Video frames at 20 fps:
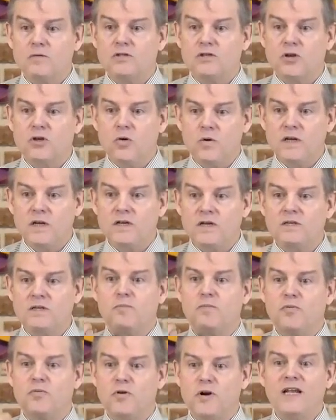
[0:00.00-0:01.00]
was going to
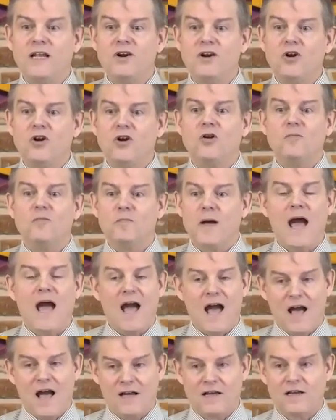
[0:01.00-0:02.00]
bring her
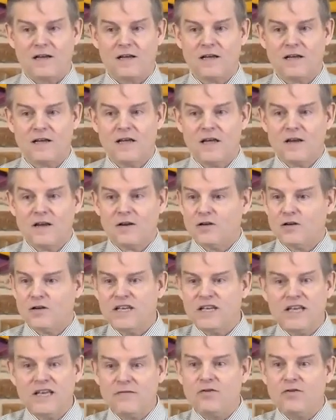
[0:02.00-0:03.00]
back, going
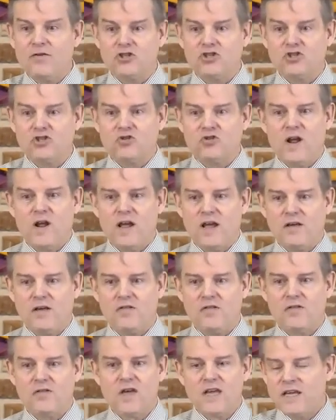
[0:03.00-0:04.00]
to give her
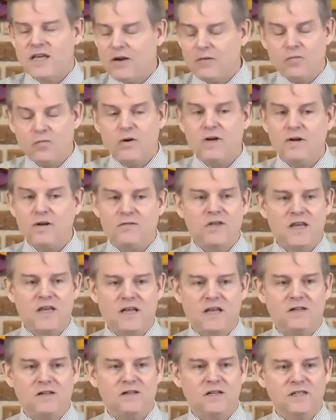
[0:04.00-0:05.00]
strength, get rid of the
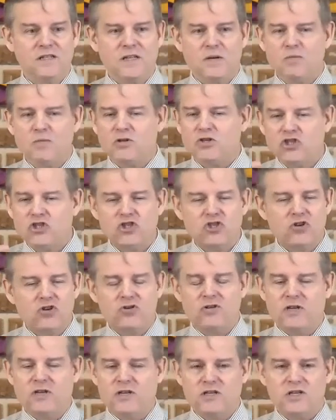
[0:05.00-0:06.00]
illness. They were
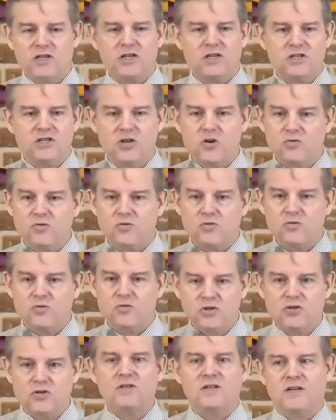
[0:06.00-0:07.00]
certain, just so
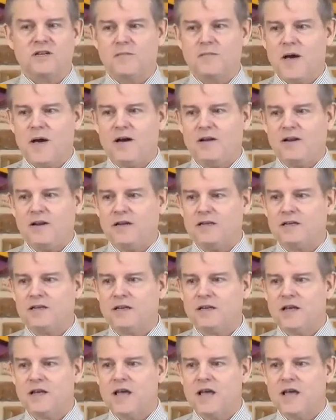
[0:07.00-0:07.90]
certain about it.